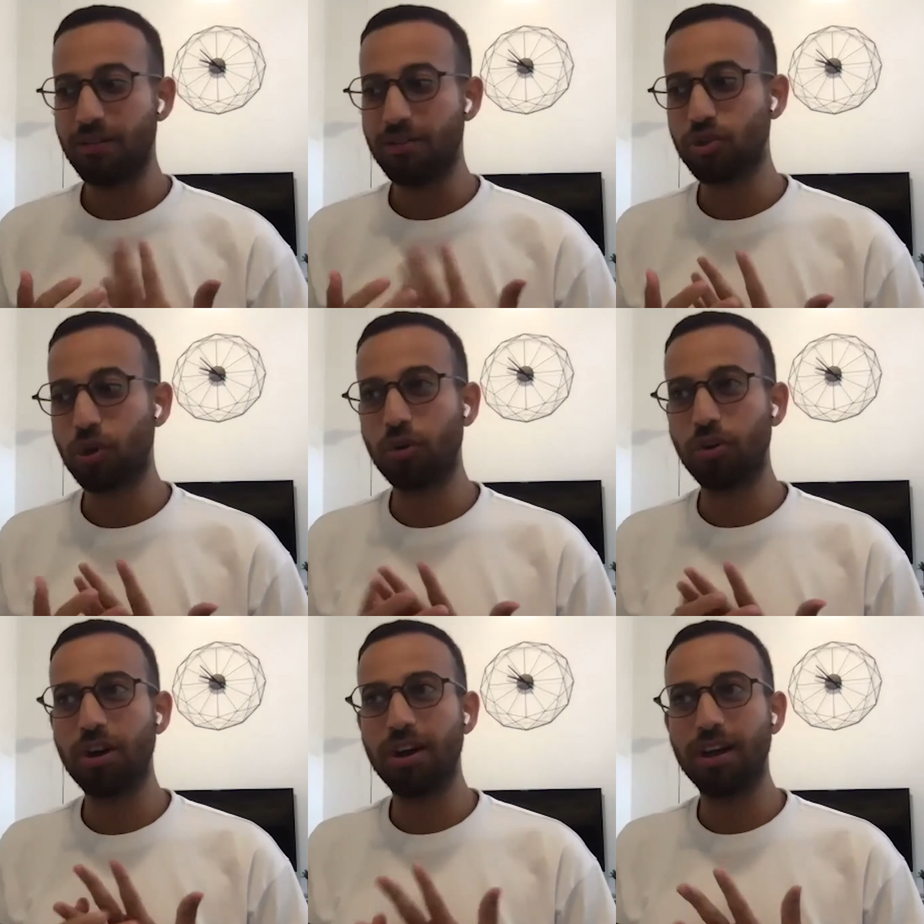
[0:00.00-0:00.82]
So
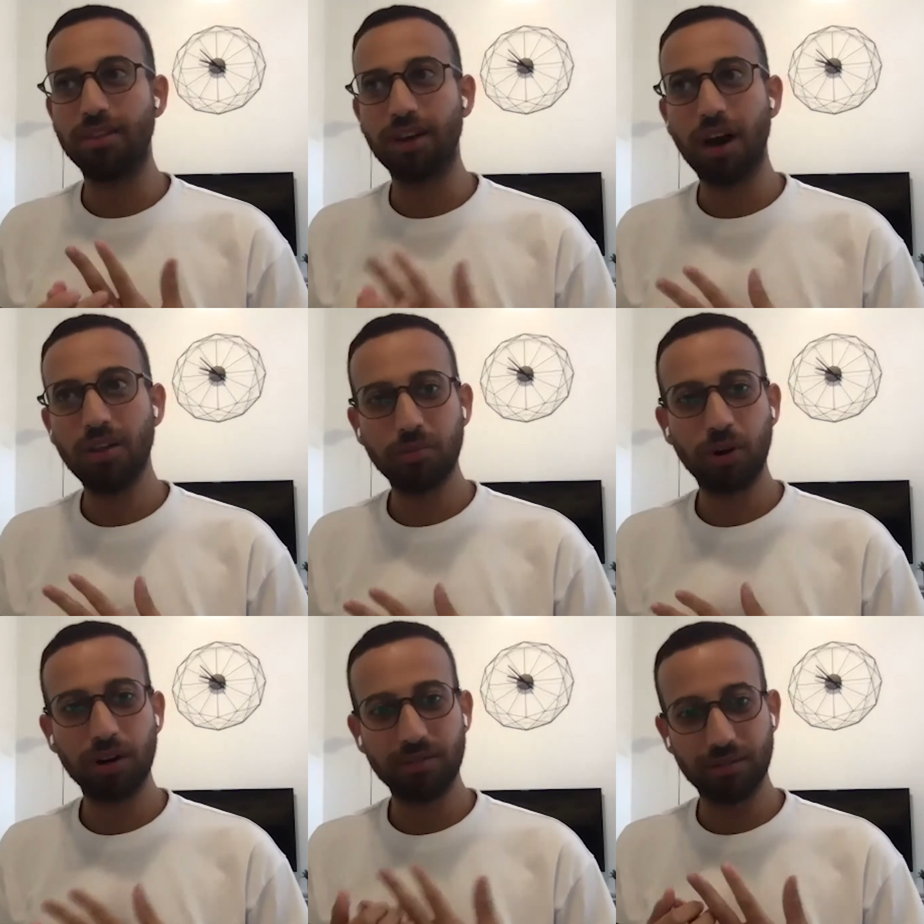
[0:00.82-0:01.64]
the other
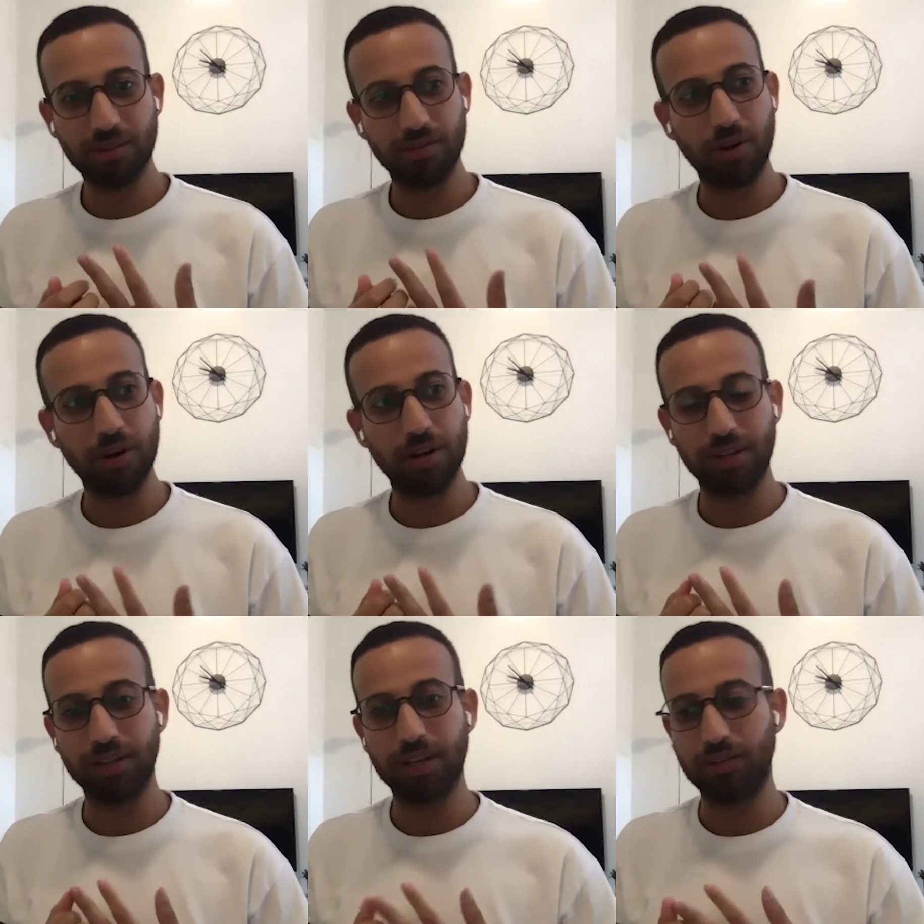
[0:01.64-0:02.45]
part
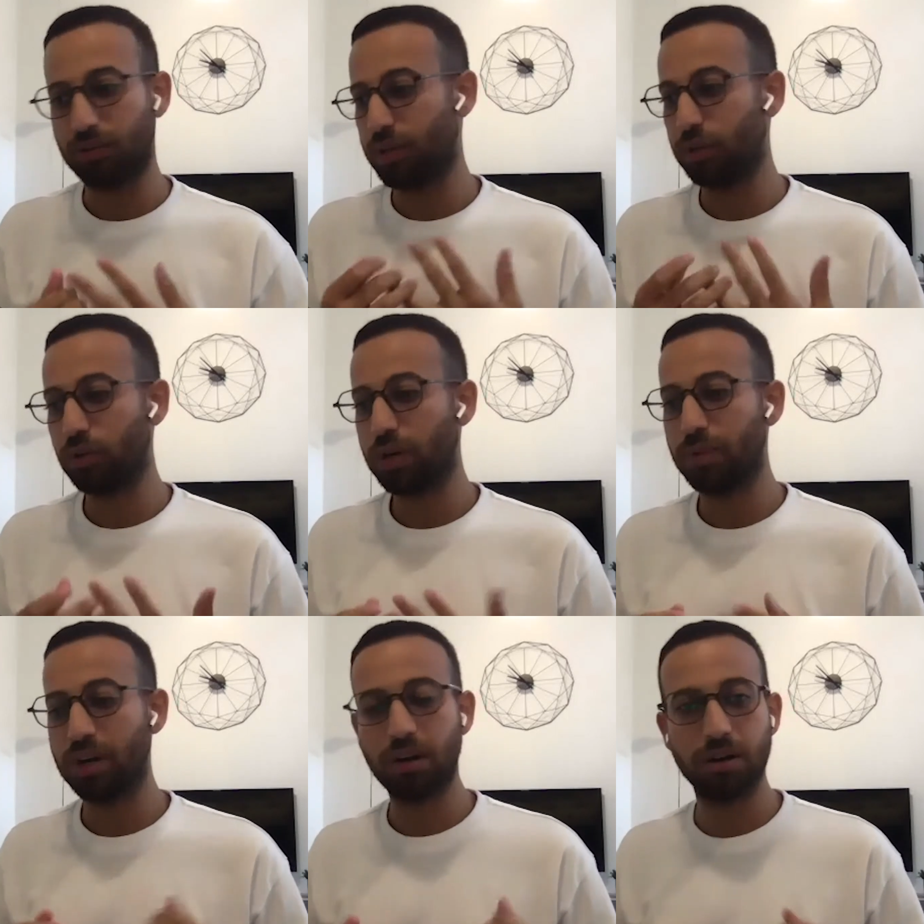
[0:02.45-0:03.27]
regarding that, when you talk
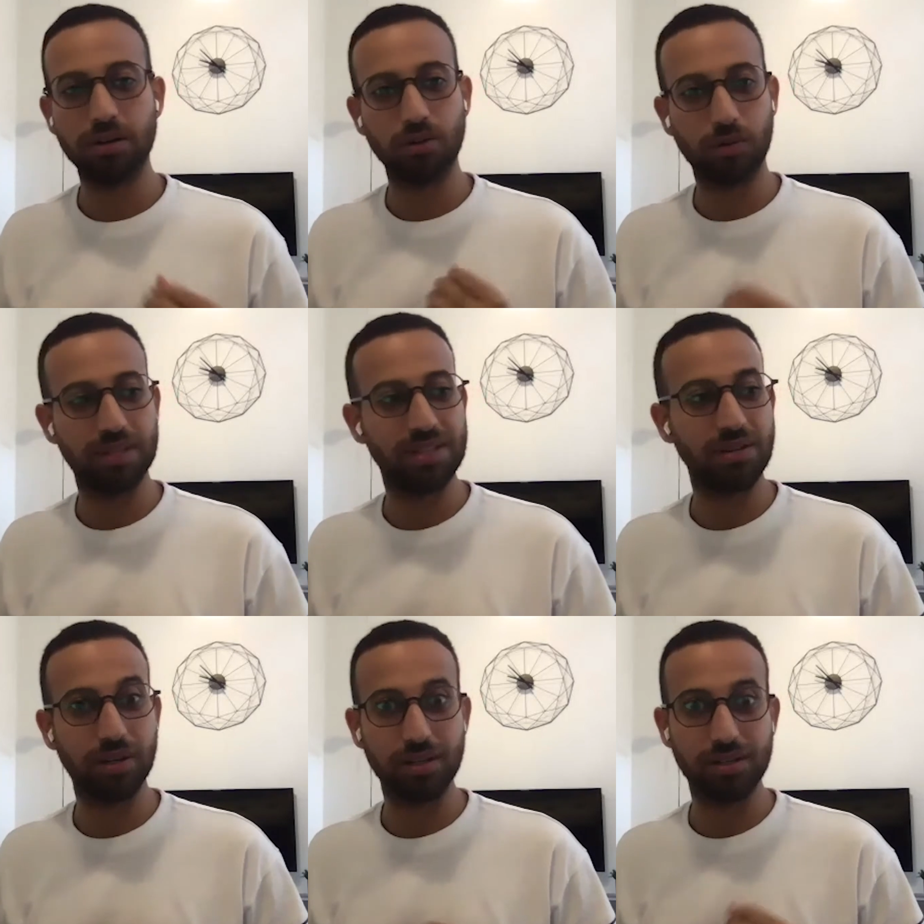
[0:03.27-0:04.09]
about colors or
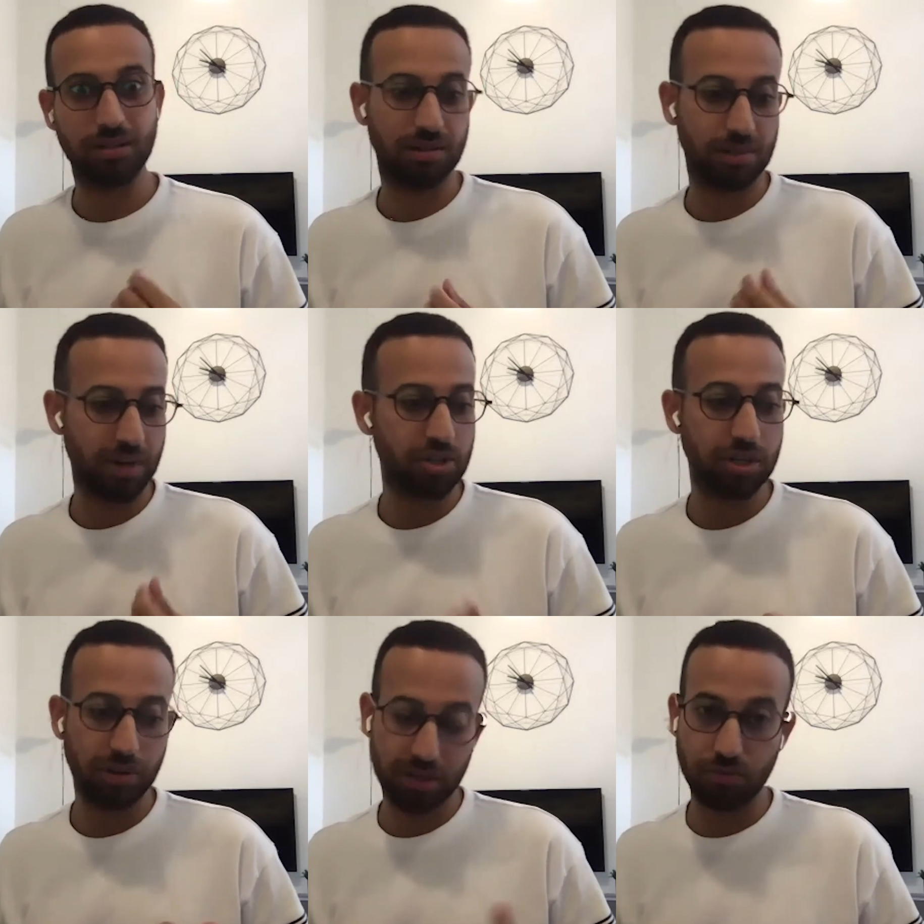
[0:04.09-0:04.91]
materials,
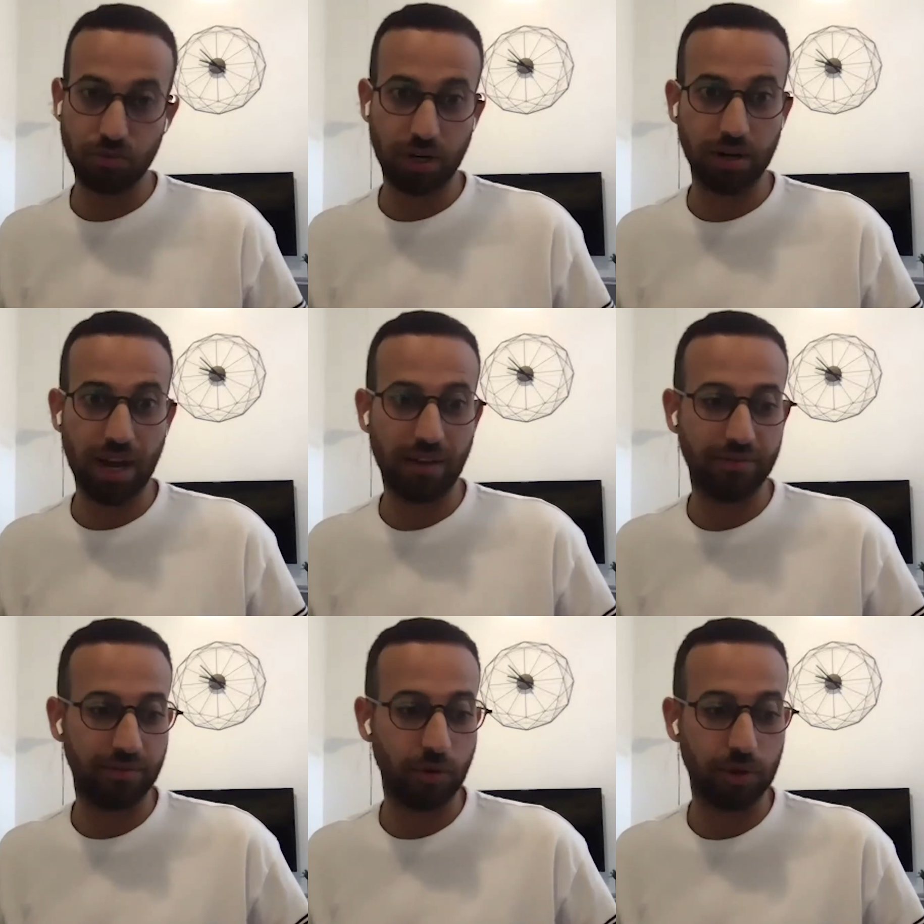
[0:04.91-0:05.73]
especially we're going to have
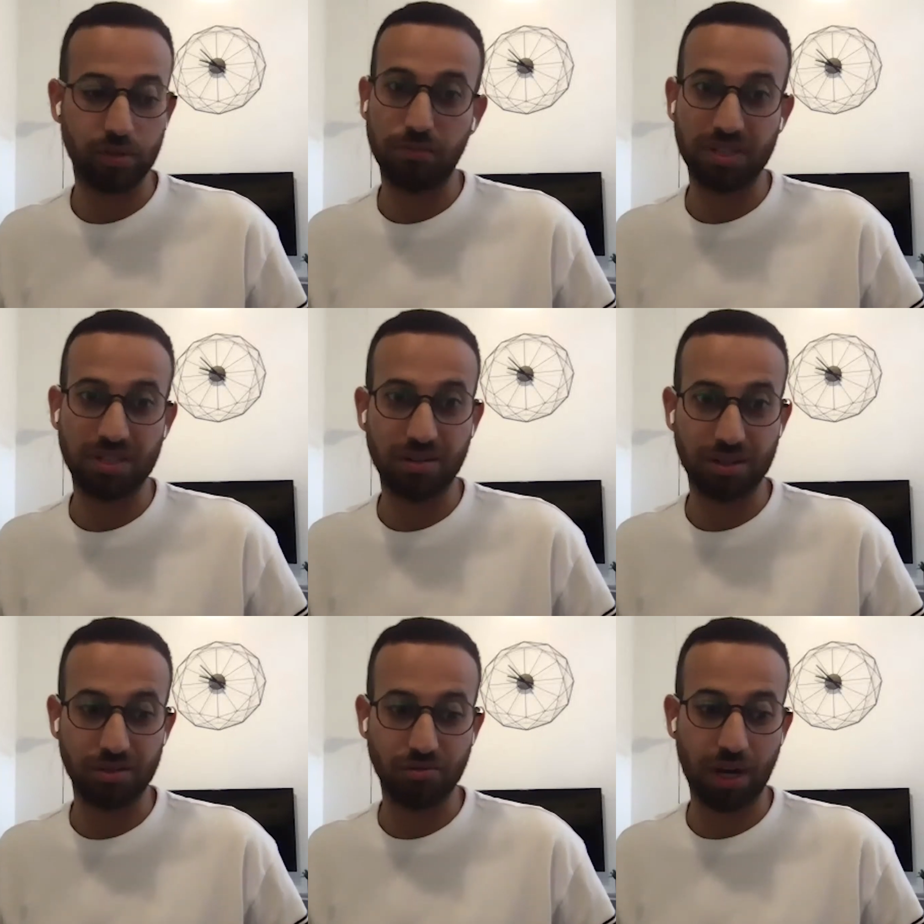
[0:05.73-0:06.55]
to focus on materials
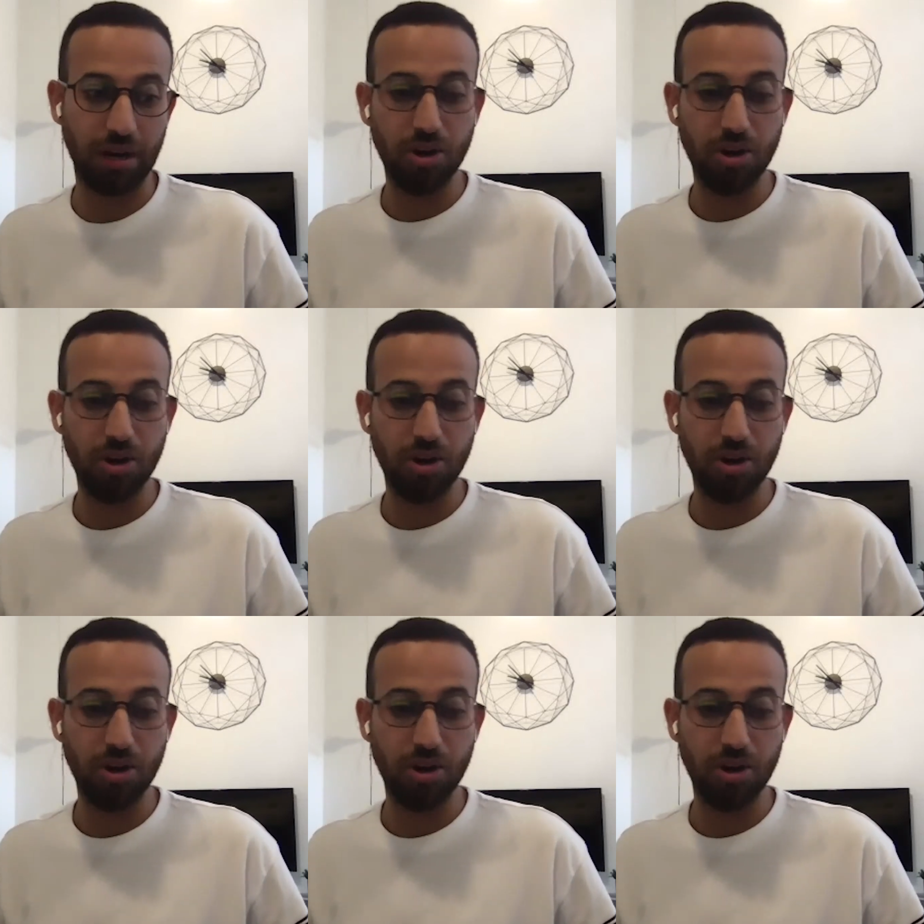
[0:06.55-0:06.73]
as well,